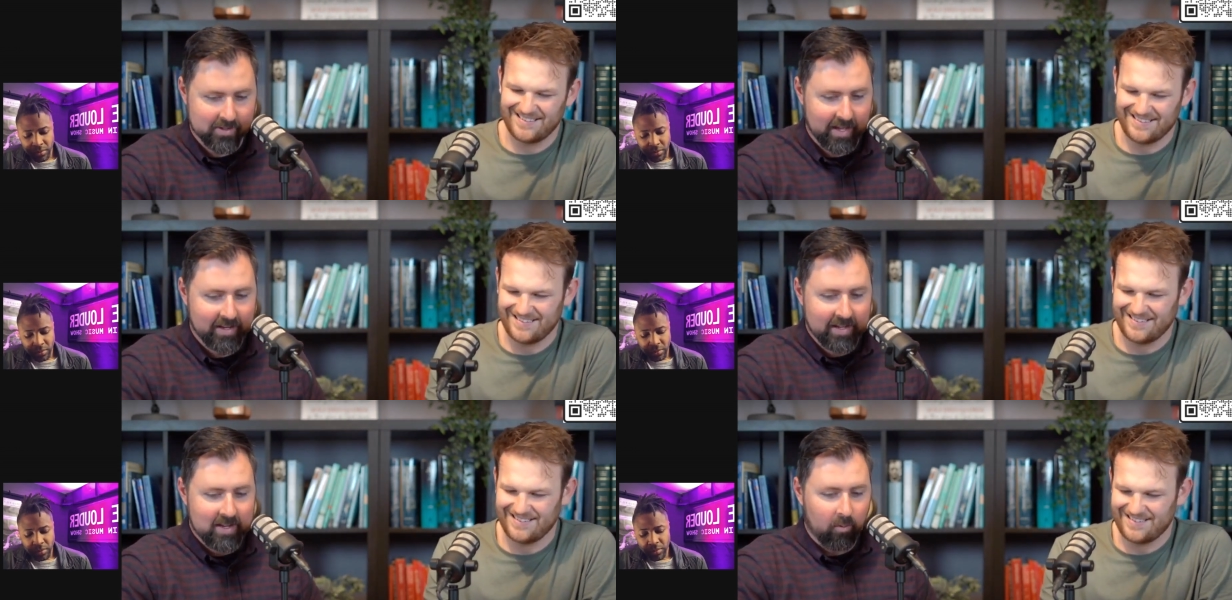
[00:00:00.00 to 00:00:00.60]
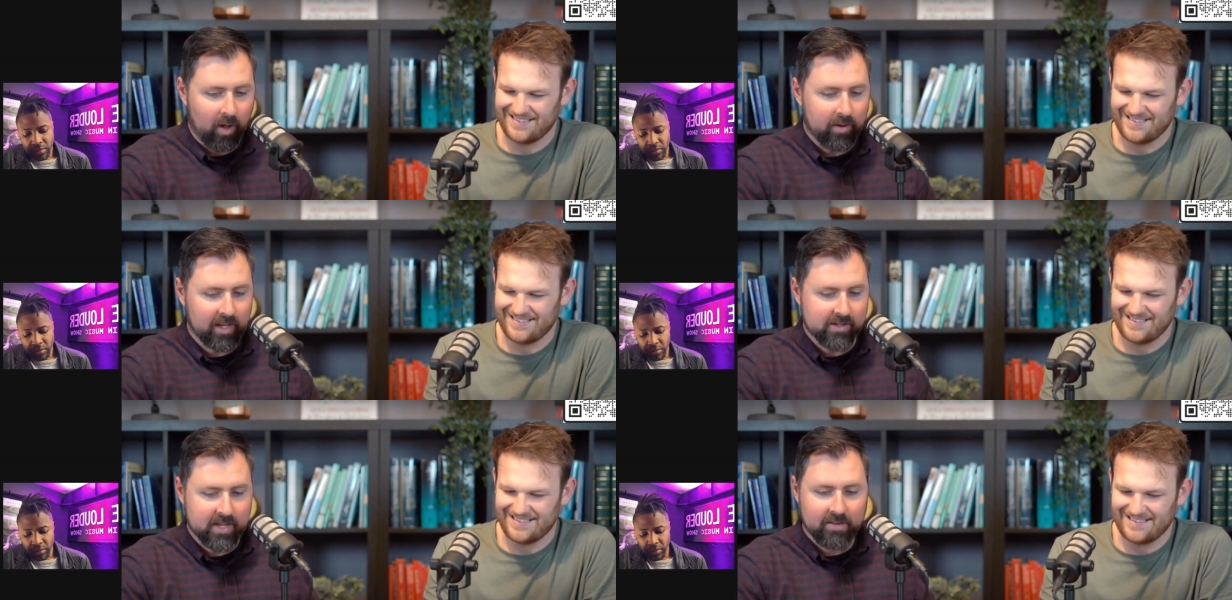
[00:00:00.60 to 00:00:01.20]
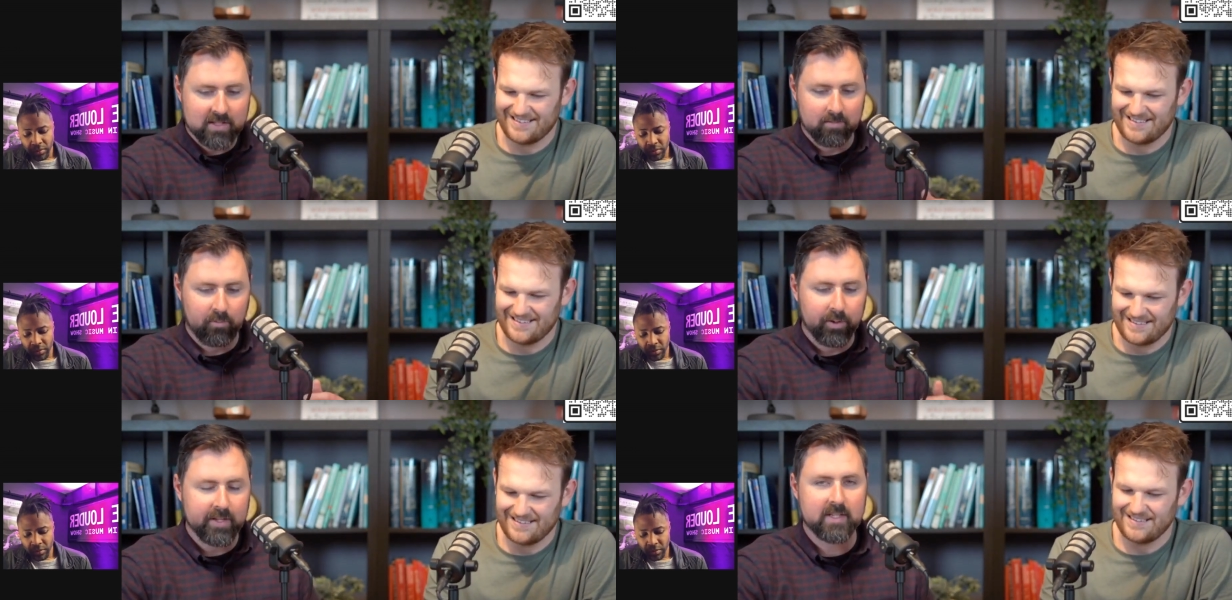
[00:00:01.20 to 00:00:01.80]
Speaker 1: Well, I want to just give some really
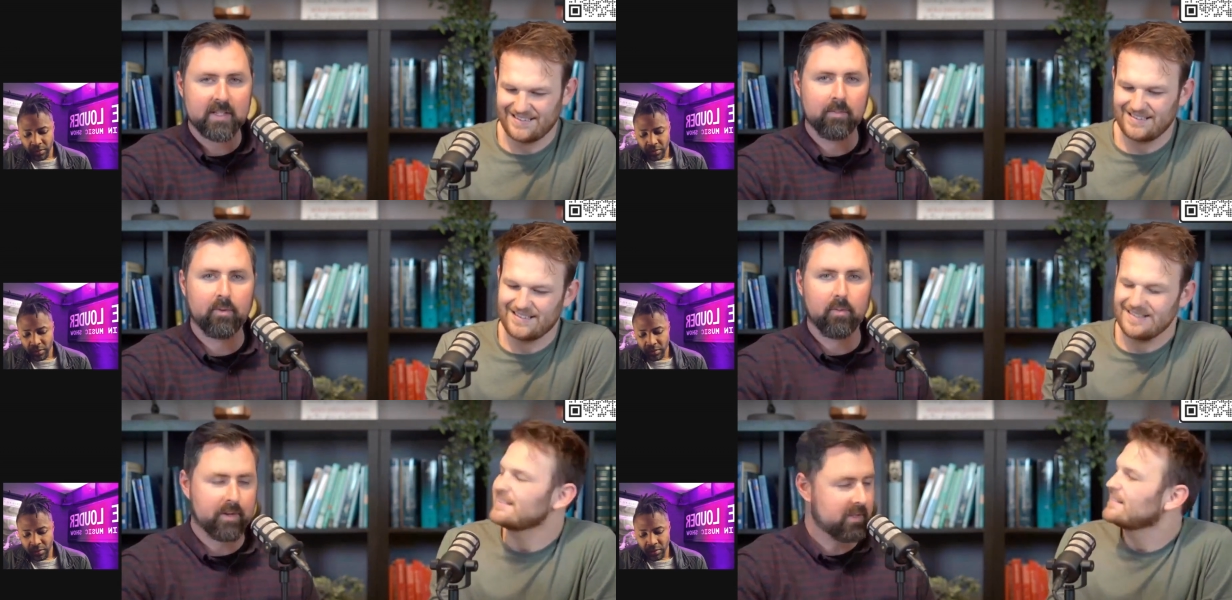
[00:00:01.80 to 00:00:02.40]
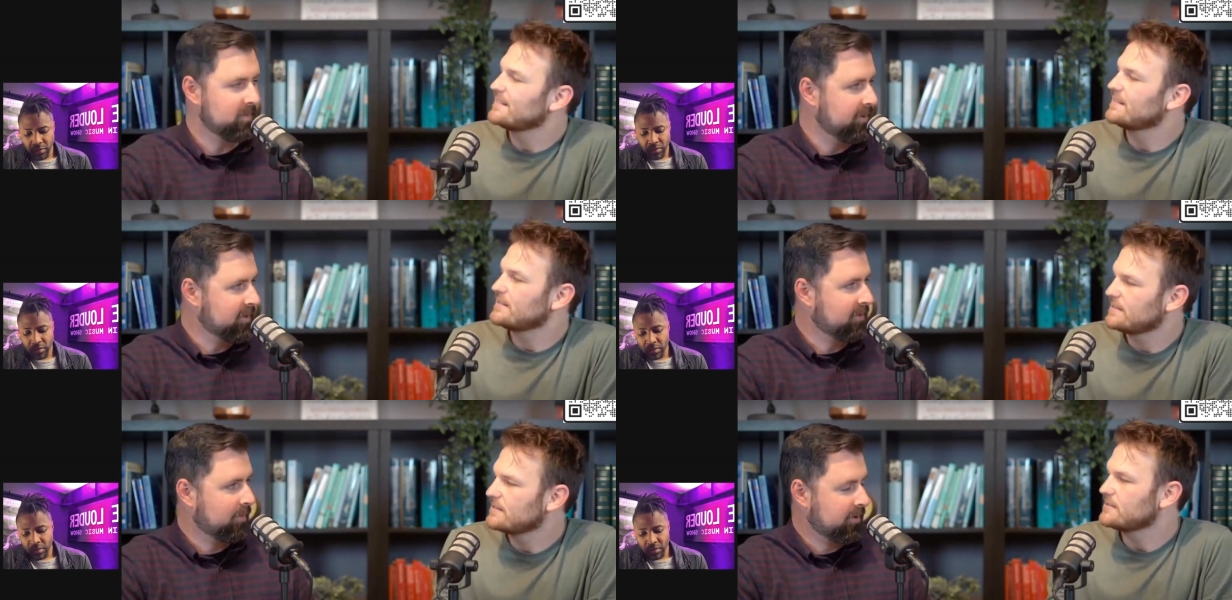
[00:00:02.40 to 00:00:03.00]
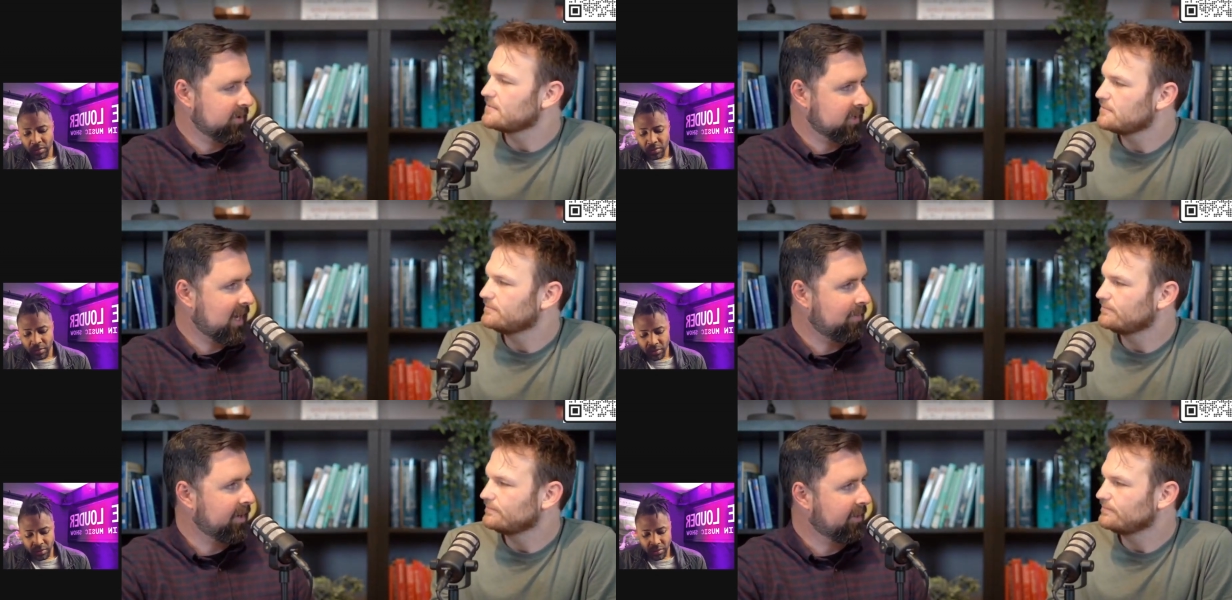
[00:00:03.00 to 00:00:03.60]
simple principles for approaching this topic.
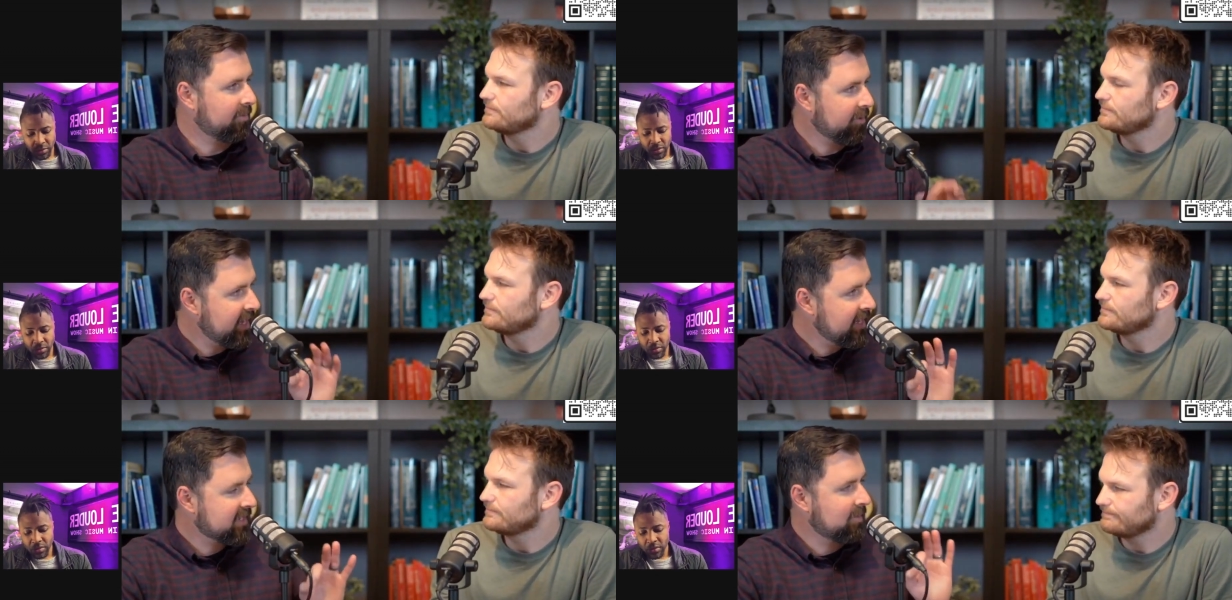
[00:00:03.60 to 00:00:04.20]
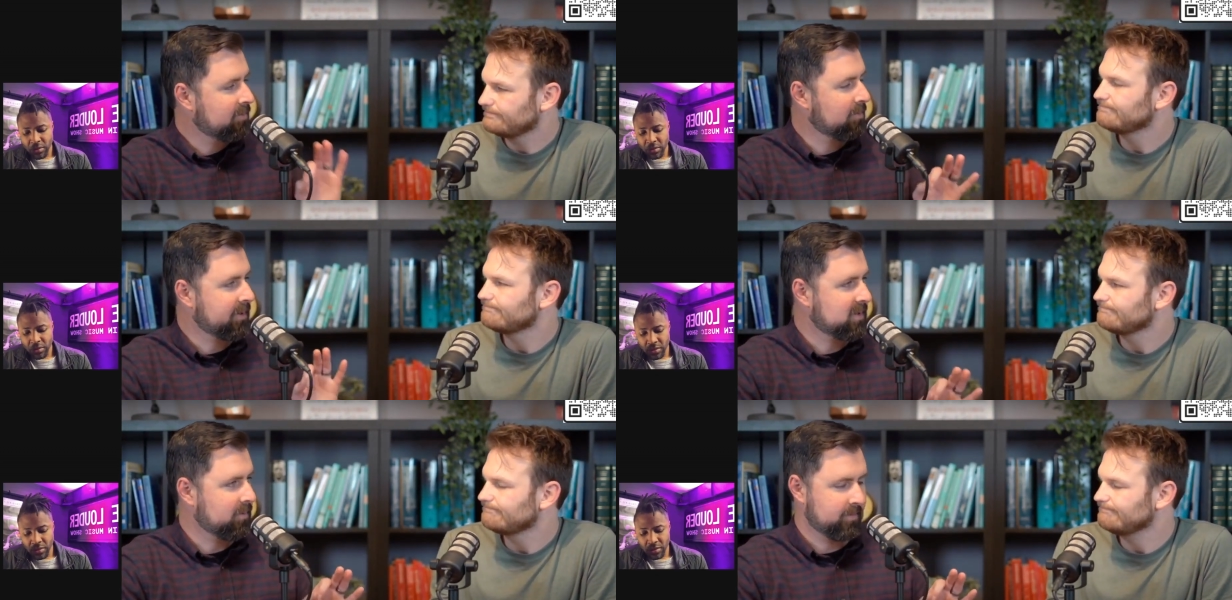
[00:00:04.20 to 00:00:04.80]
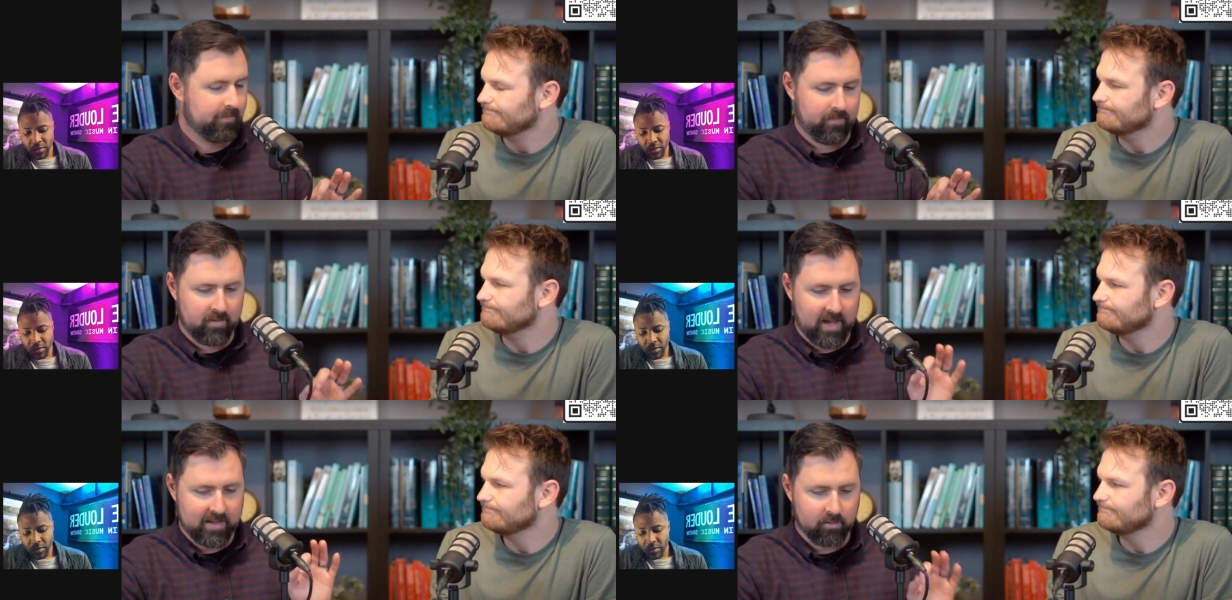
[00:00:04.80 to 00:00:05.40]
Three simple principles mm-hmm.
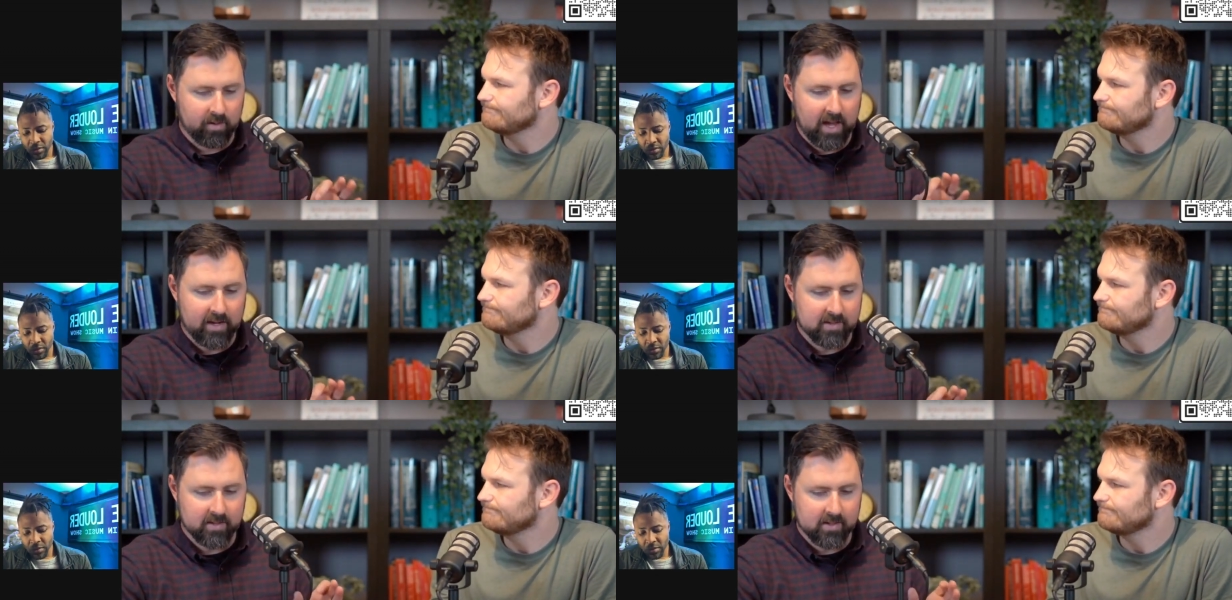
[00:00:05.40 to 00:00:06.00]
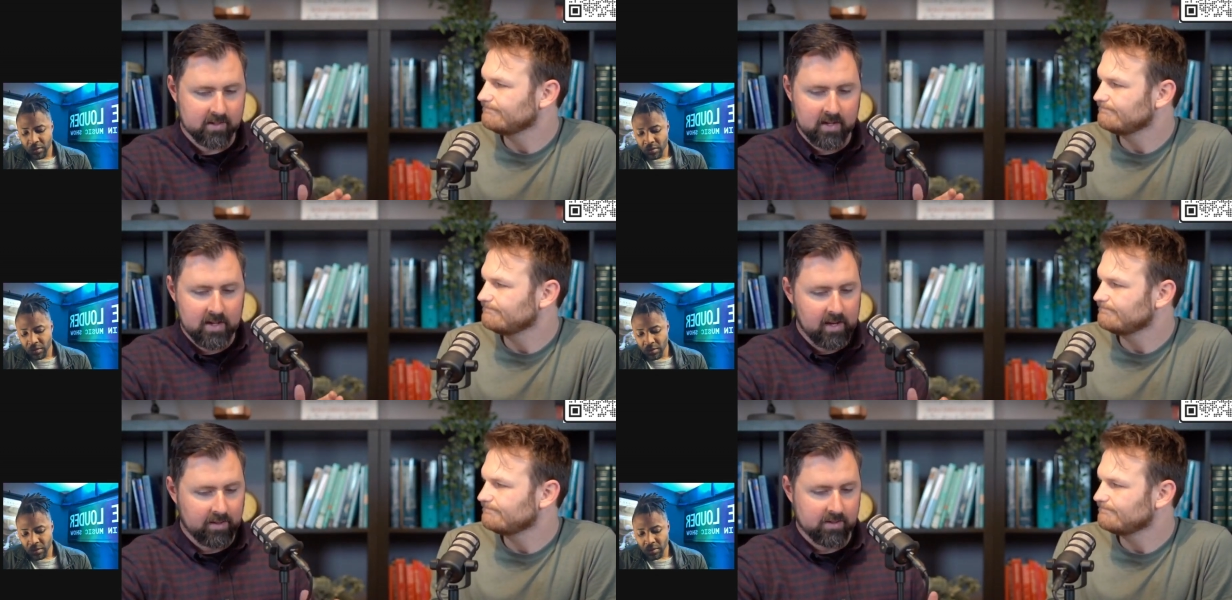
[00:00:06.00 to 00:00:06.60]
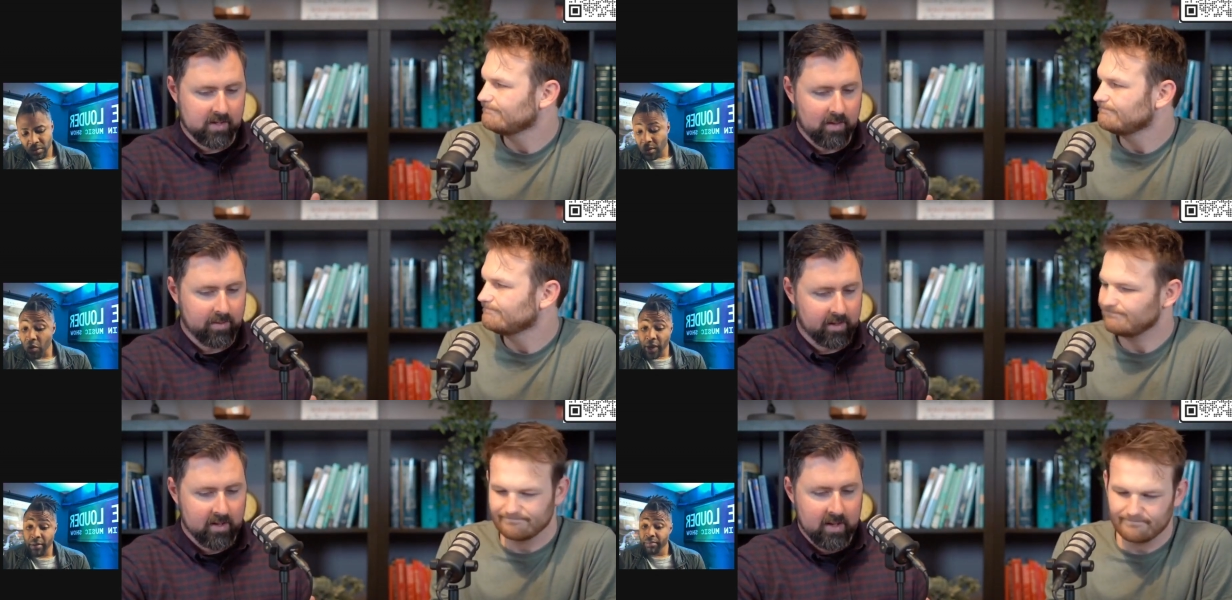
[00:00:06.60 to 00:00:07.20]
that I think will guide us in this in this okay. topic.